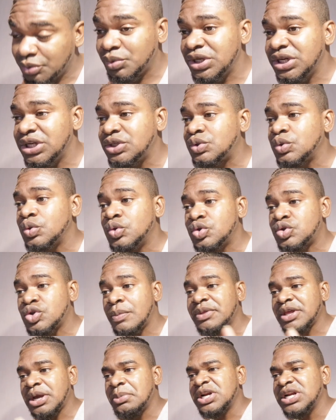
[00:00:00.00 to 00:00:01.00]
we need to do
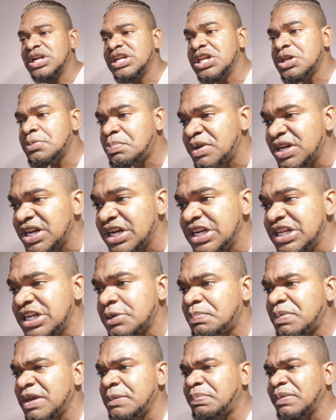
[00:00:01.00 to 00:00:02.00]
something about it. The little, the
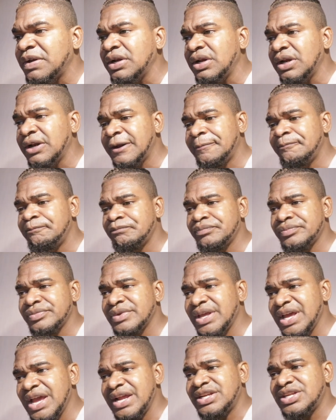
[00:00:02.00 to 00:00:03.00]
little people,
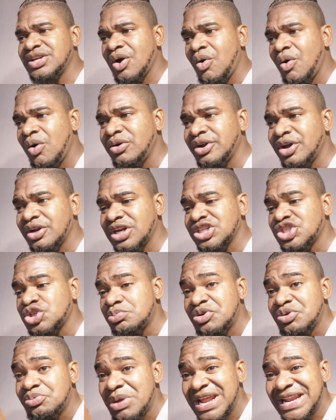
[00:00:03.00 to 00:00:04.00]
eight-year-old daughter
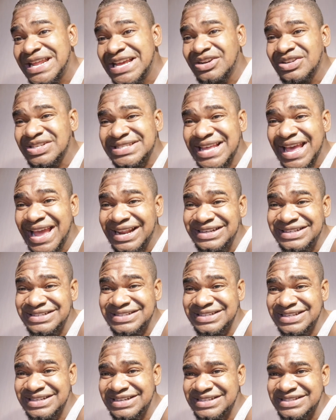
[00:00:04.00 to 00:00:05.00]
should remain
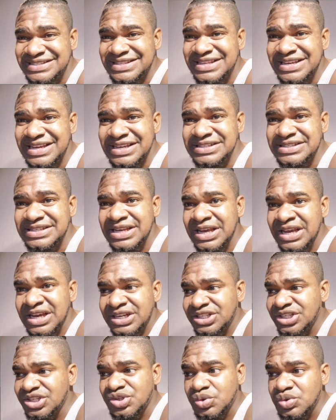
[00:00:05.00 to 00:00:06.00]
innocent in these things.
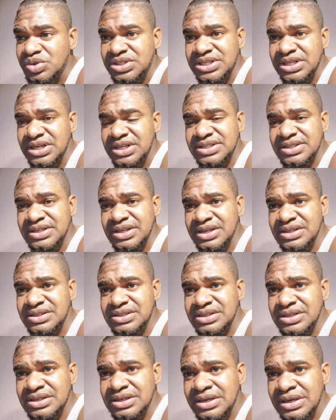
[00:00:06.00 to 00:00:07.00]
She shouldn't see these
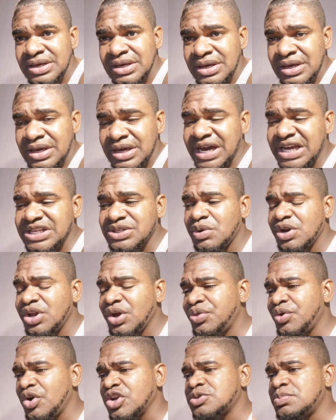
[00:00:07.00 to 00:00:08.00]
things. Guys, what are
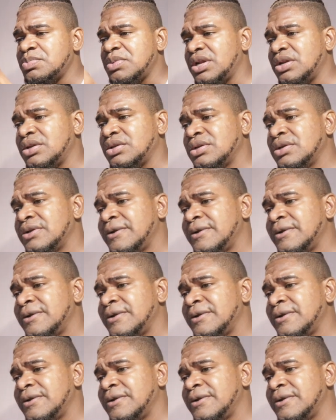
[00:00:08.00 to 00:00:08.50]
your thoughts, man?